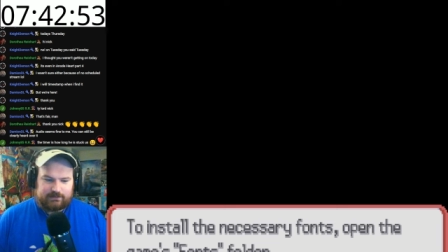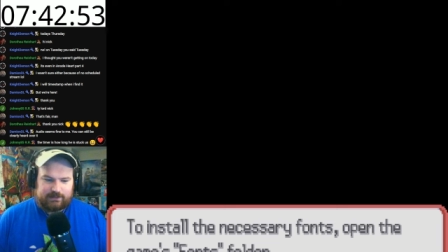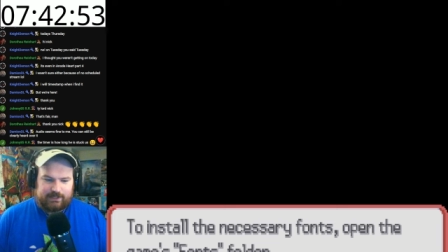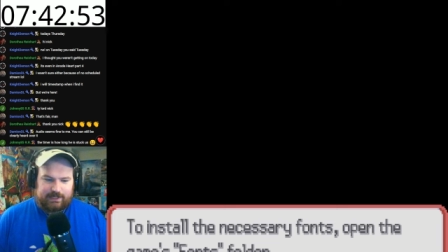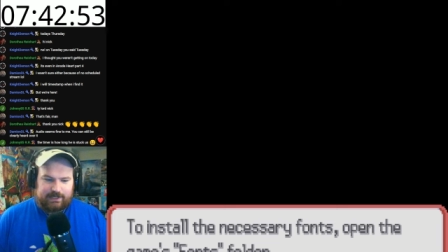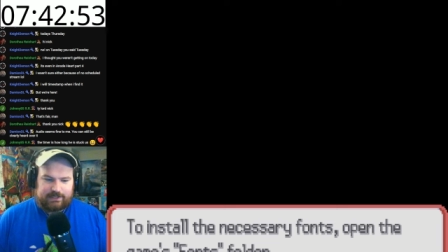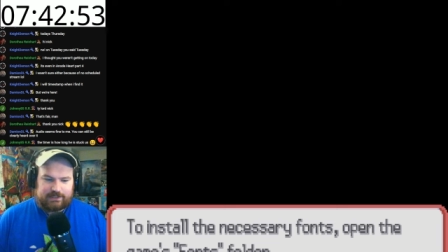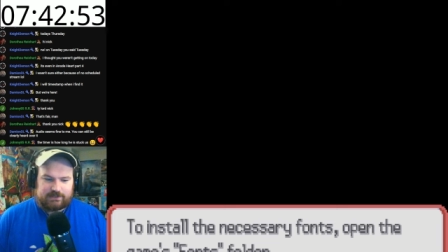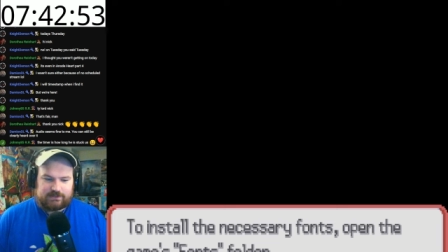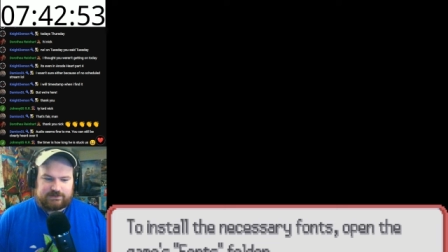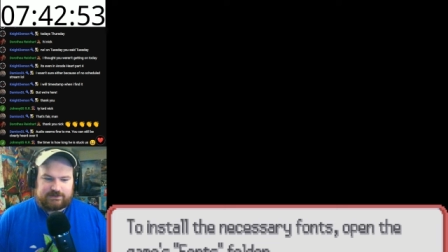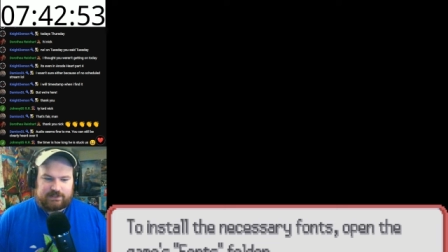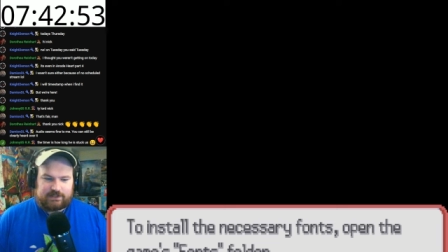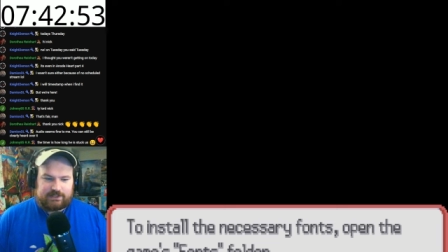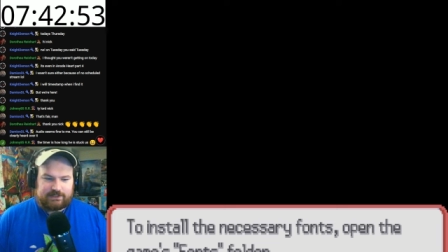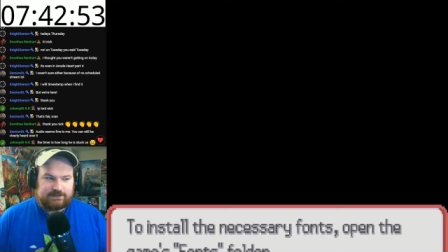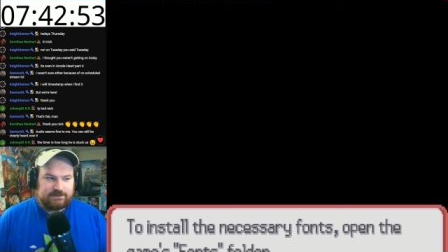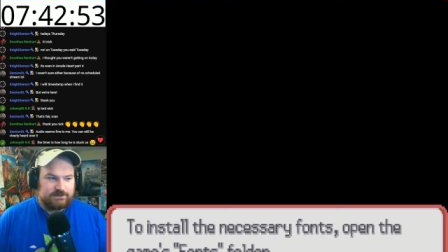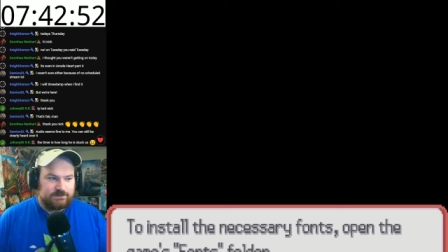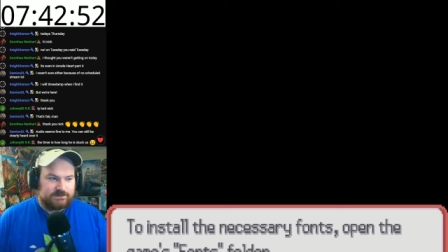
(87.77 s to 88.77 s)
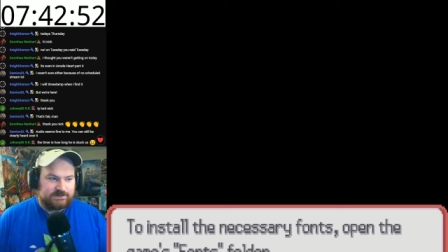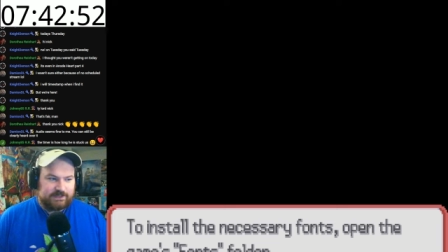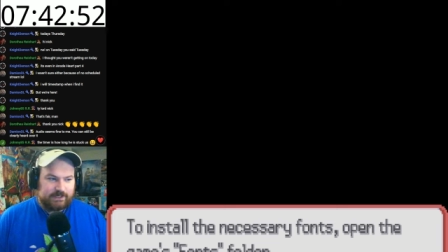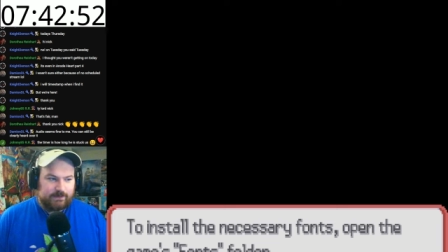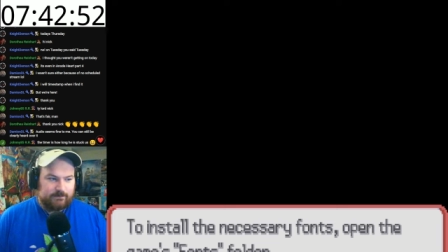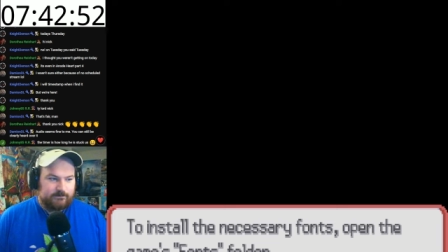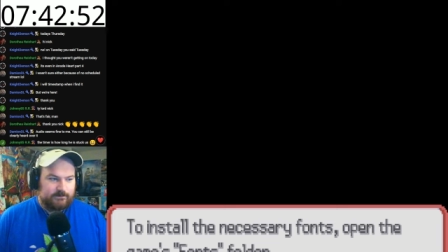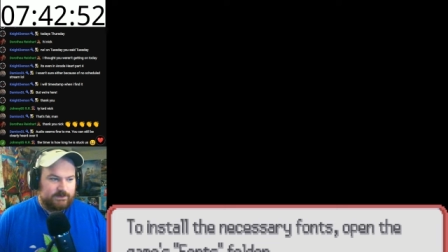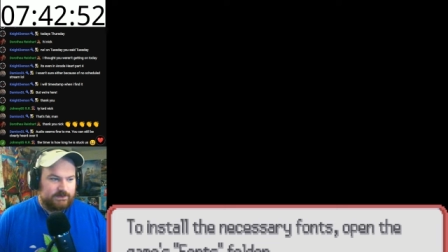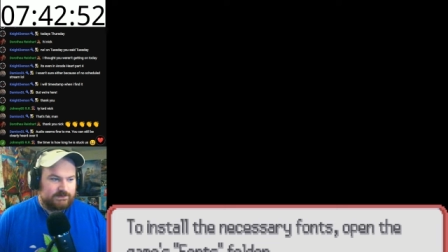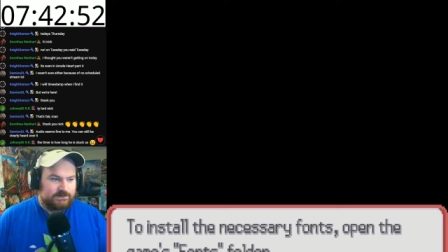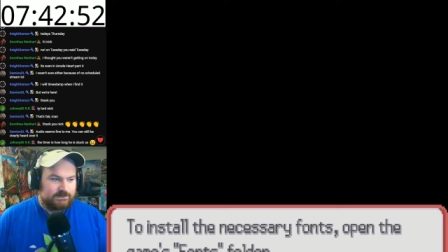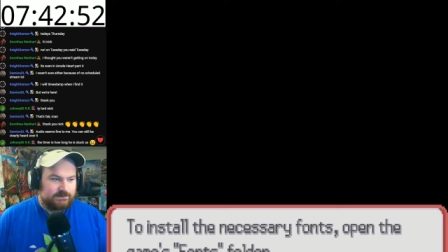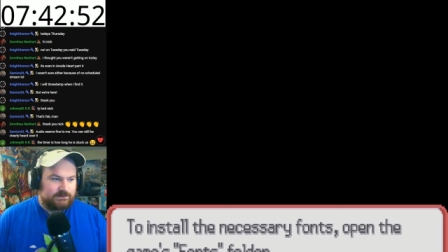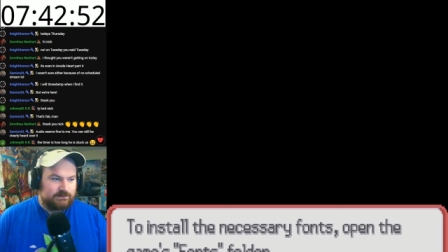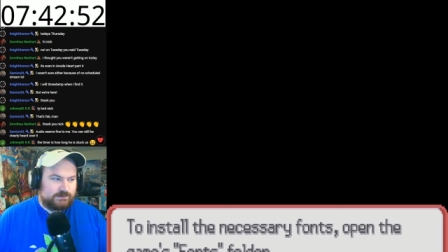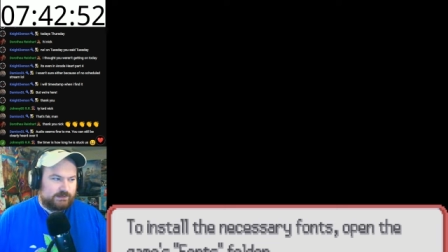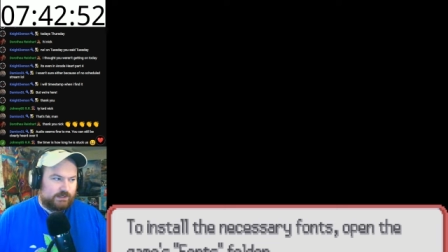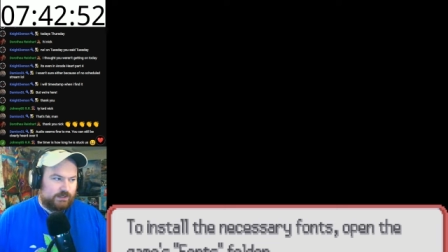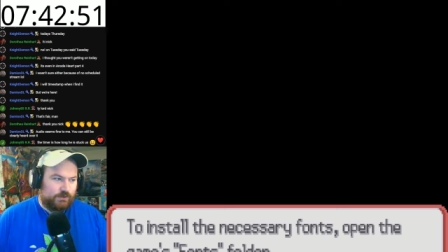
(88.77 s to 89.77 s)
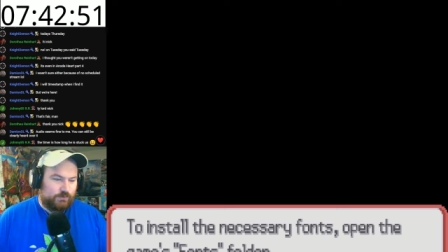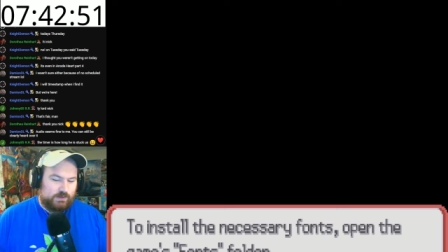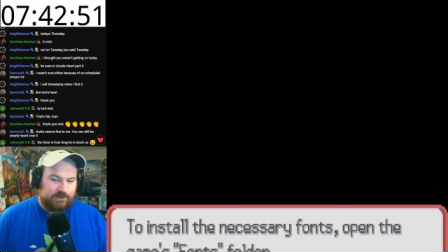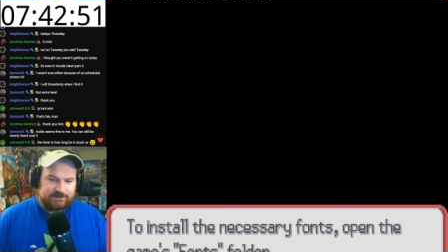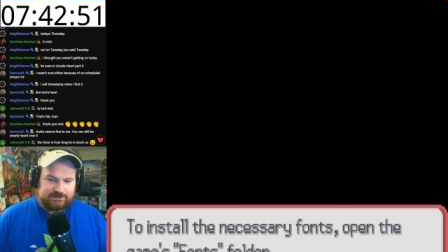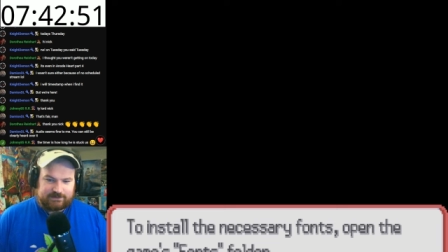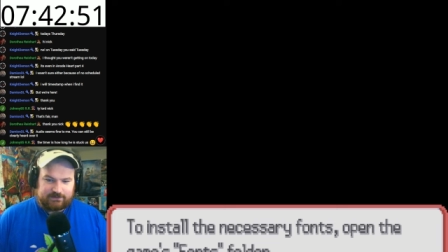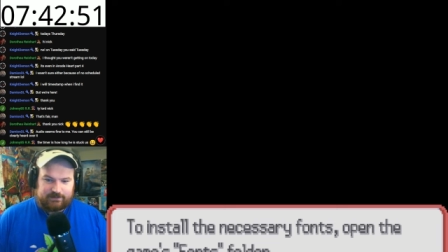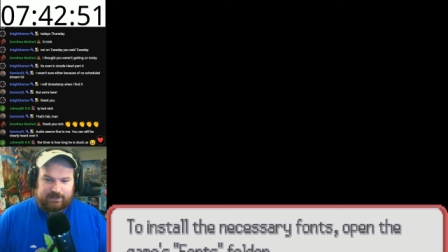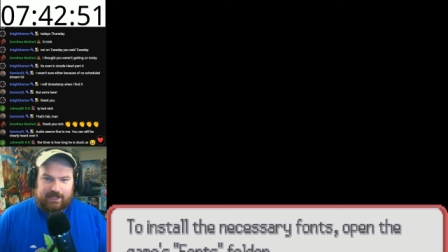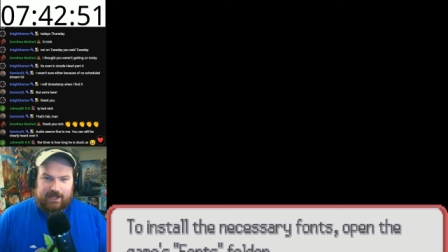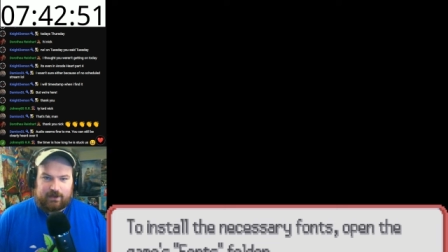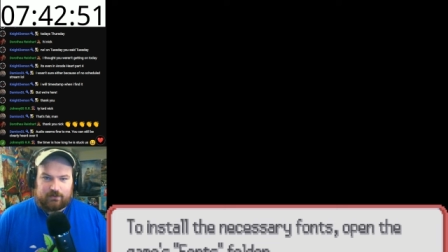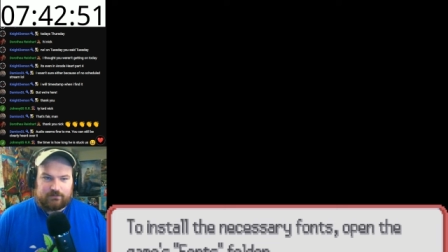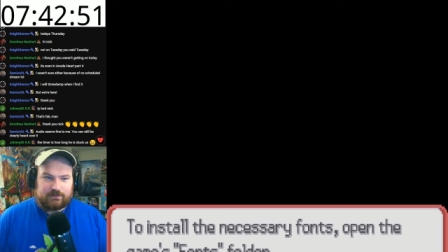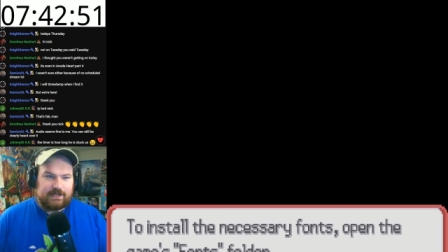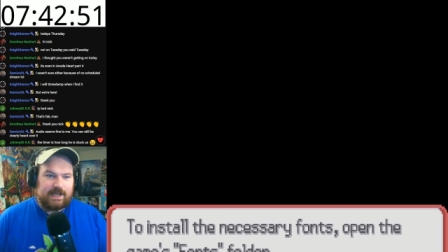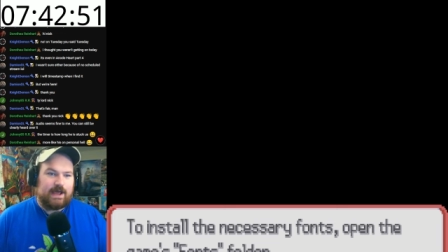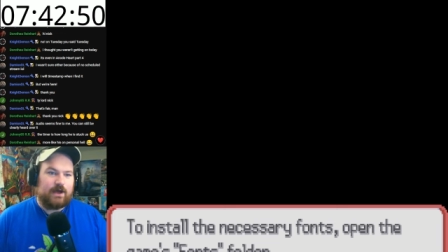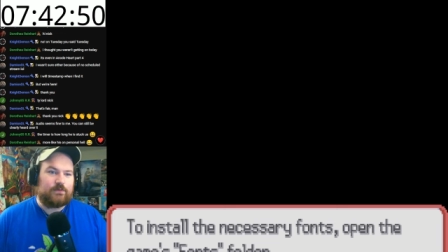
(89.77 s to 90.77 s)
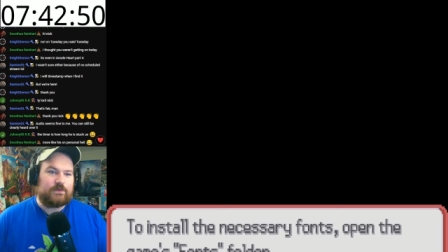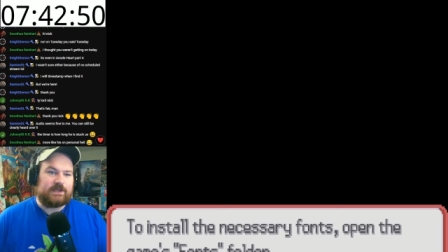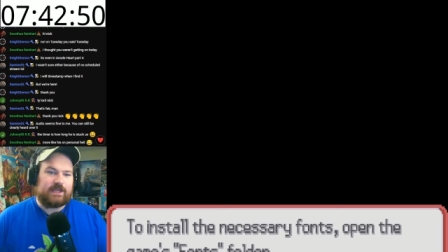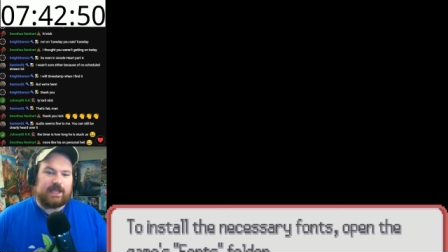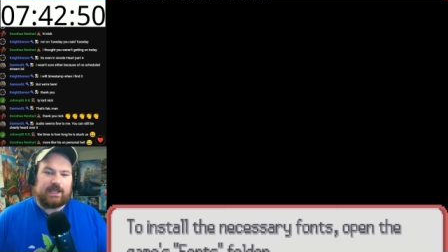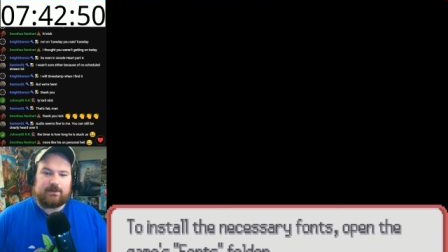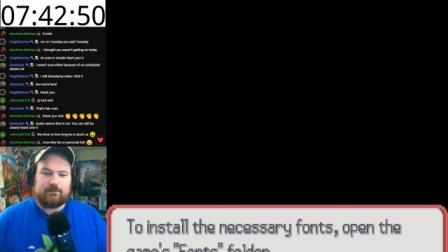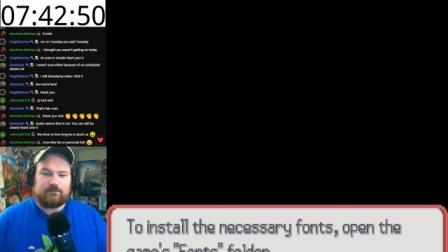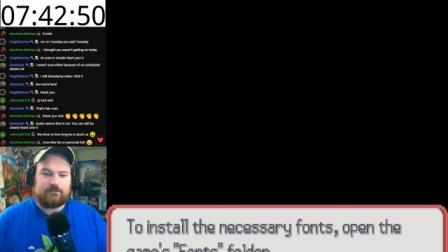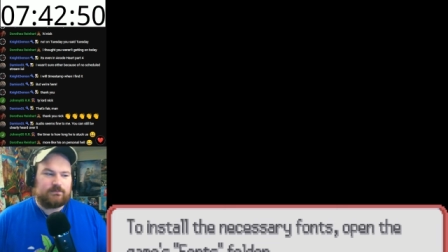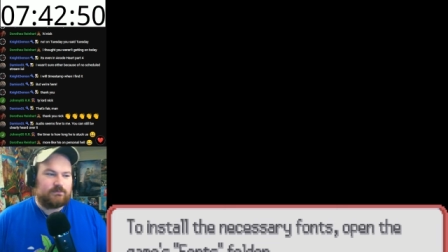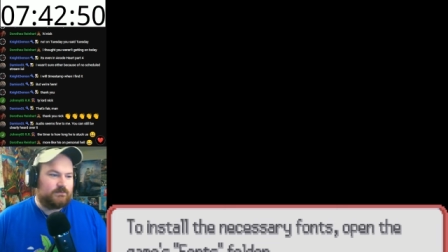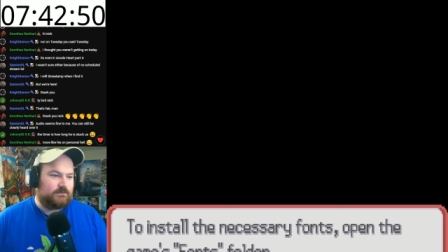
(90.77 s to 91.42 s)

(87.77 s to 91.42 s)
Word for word: Hey, can you tell I didn't do setup for this? Oh, also now the game